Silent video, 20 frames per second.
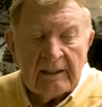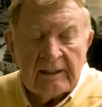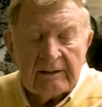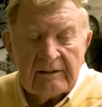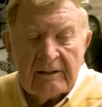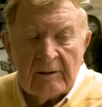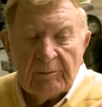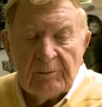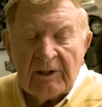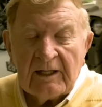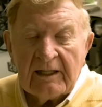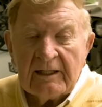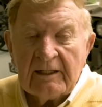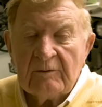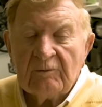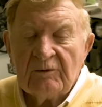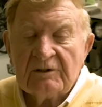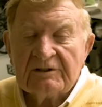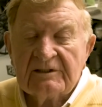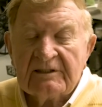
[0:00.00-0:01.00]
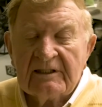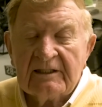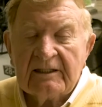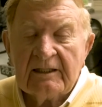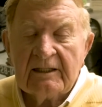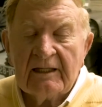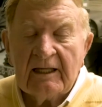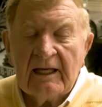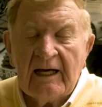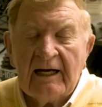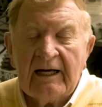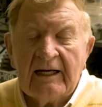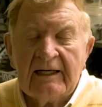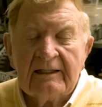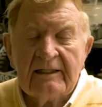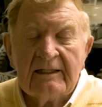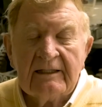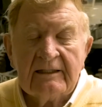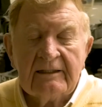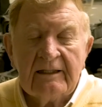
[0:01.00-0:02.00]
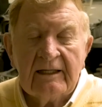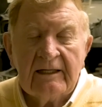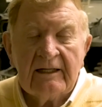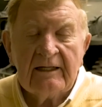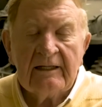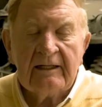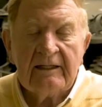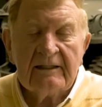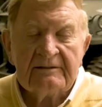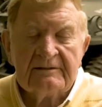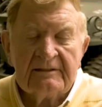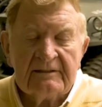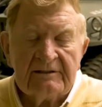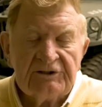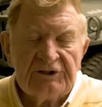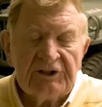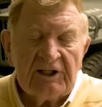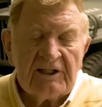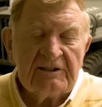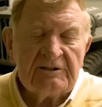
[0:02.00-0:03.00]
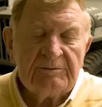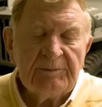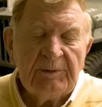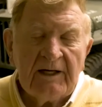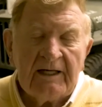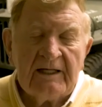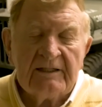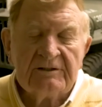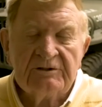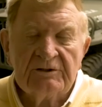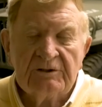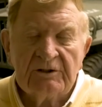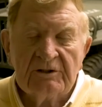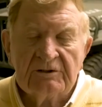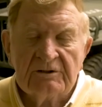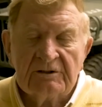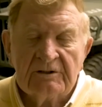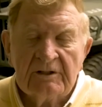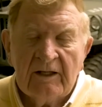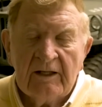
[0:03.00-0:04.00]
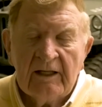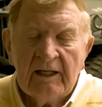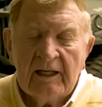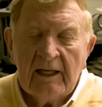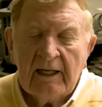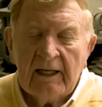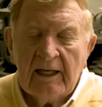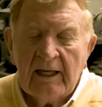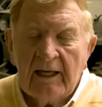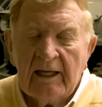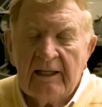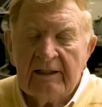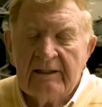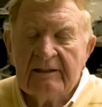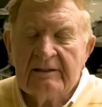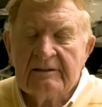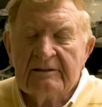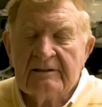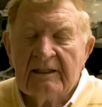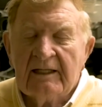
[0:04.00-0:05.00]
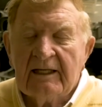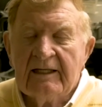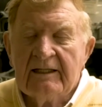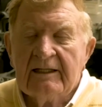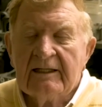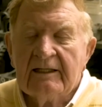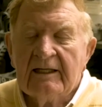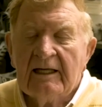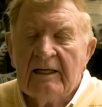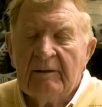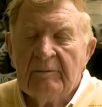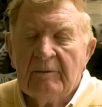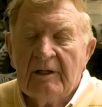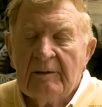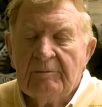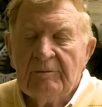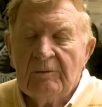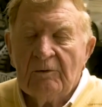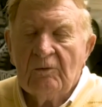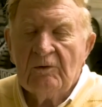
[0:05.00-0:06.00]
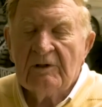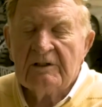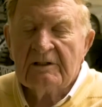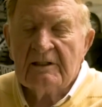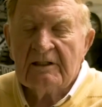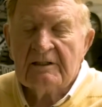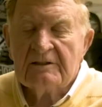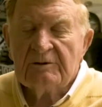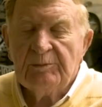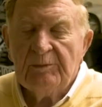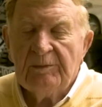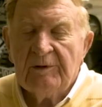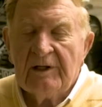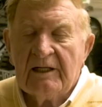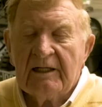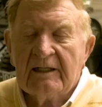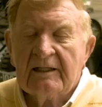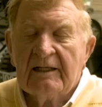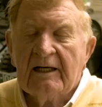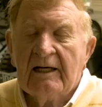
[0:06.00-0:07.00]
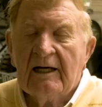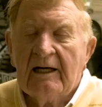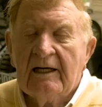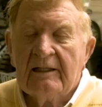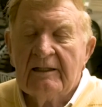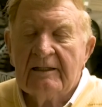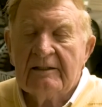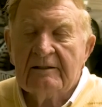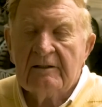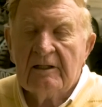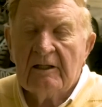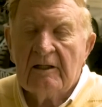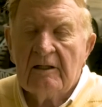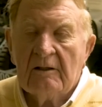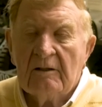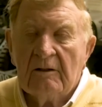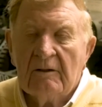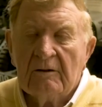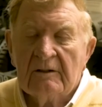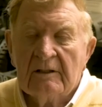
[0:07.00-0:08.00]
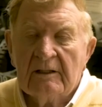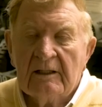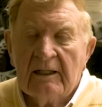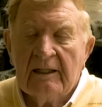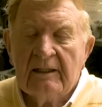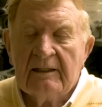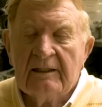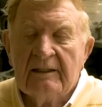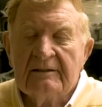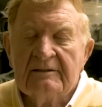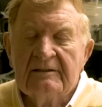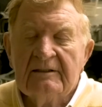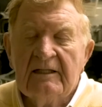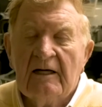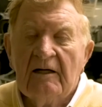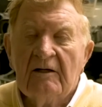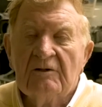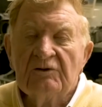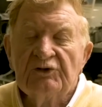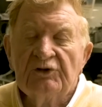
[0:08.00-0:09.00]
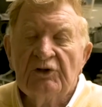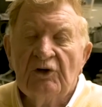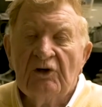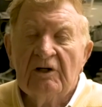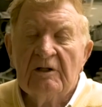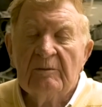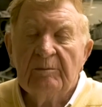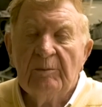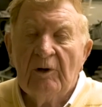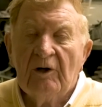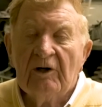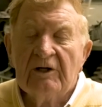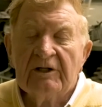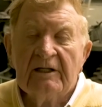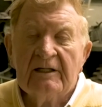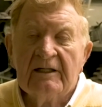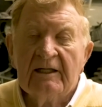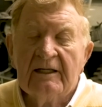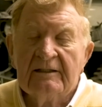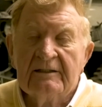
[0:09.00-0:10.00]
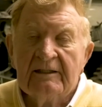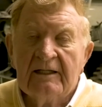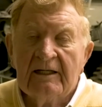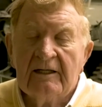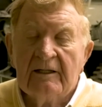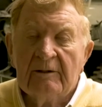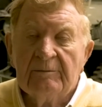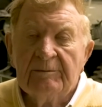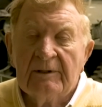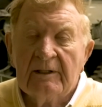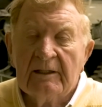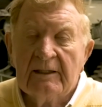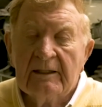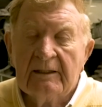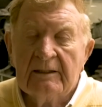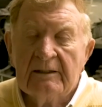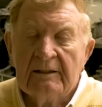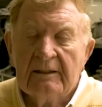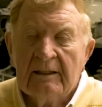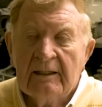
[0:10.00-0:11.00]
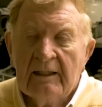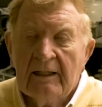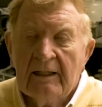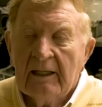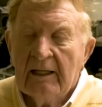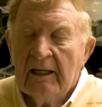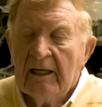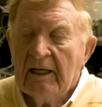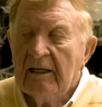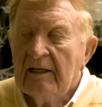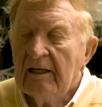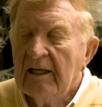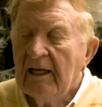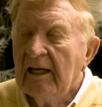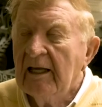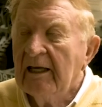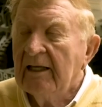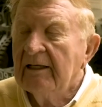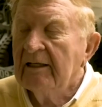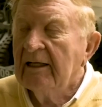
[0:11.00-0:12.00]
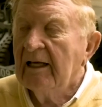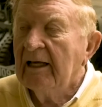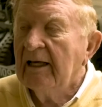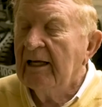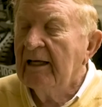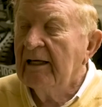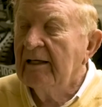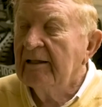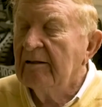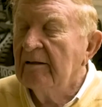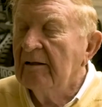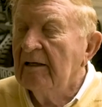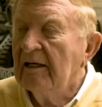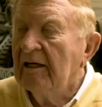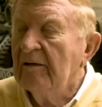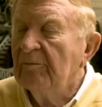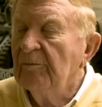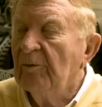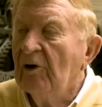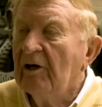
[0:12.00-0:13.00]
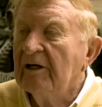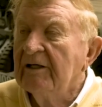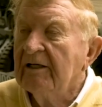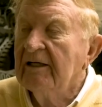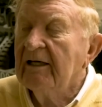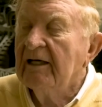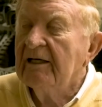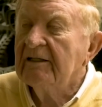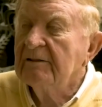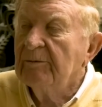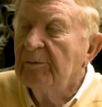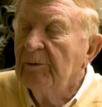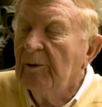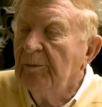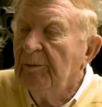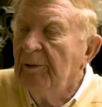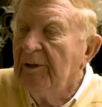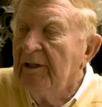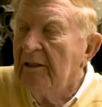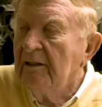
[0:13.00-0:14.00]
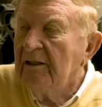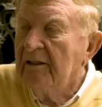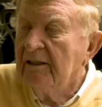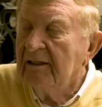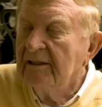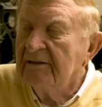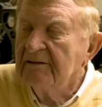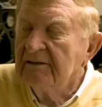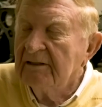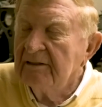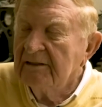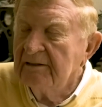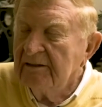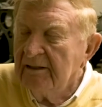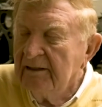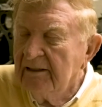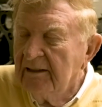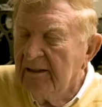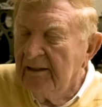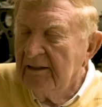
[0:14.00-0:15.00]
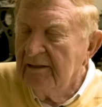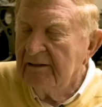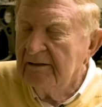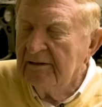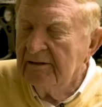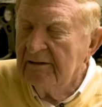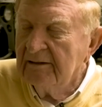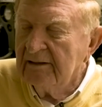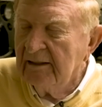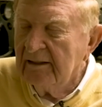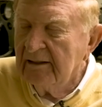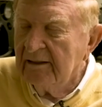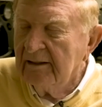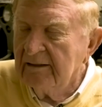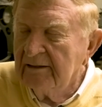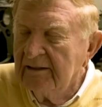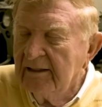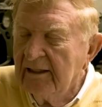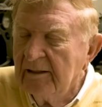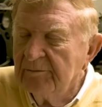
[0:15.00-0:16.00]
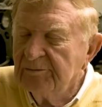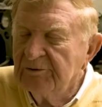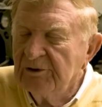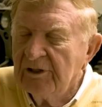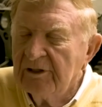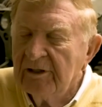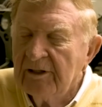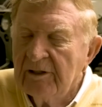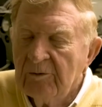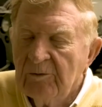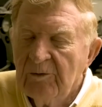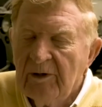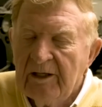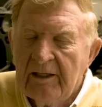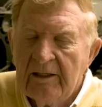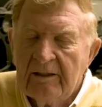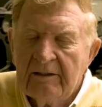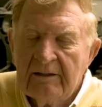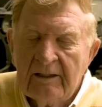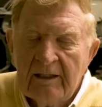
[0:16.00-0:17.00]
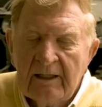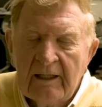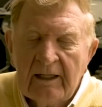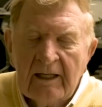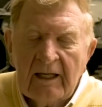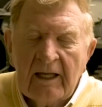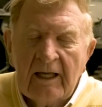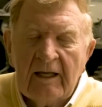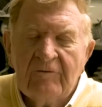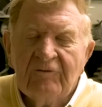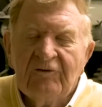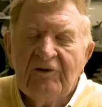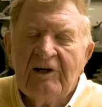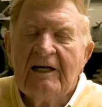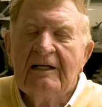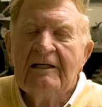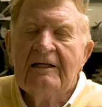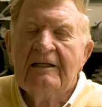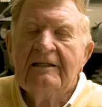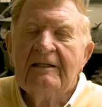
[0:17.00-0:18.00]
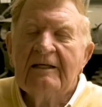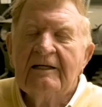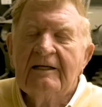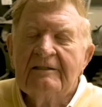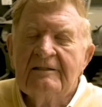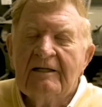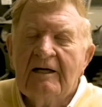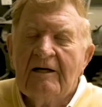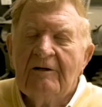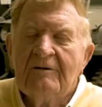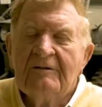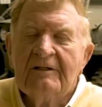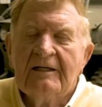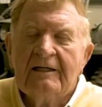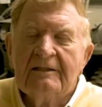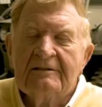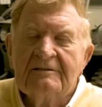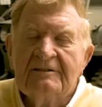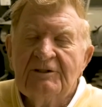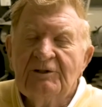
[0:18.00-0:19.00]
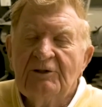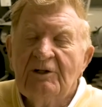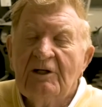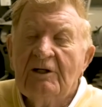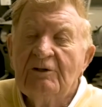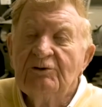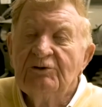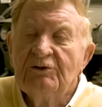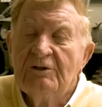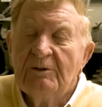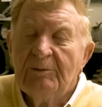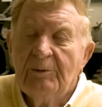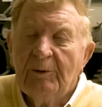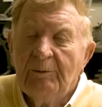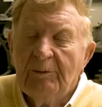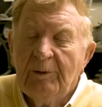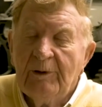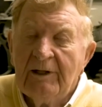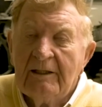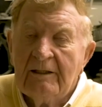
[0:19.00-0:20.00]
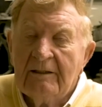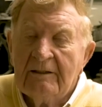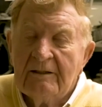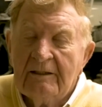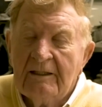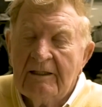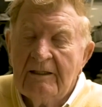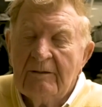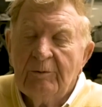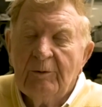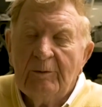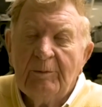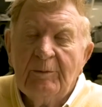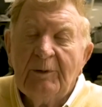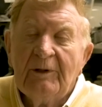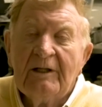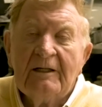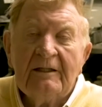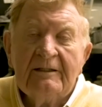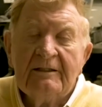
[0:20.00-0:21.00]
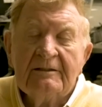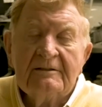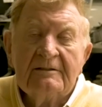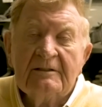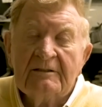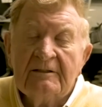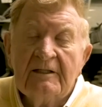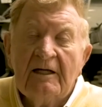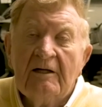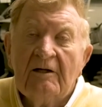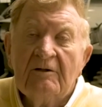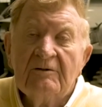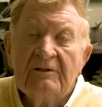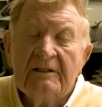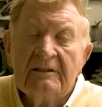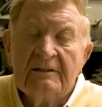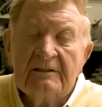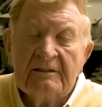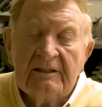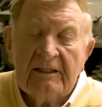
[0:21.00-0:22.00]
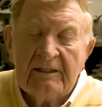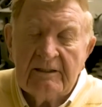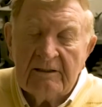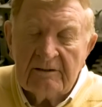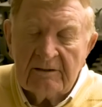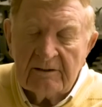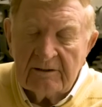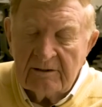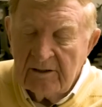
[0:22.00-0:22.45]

the plane was sitting idling there as he changed passengers. And this lady came up with this big collie dog, and this dog started barking at the airplane and, and, and, and barking at the propeller as it, it, it, uh, it kept turning around. And finally, the dog got too close to the propeller, and the propeller hit the dog and killed the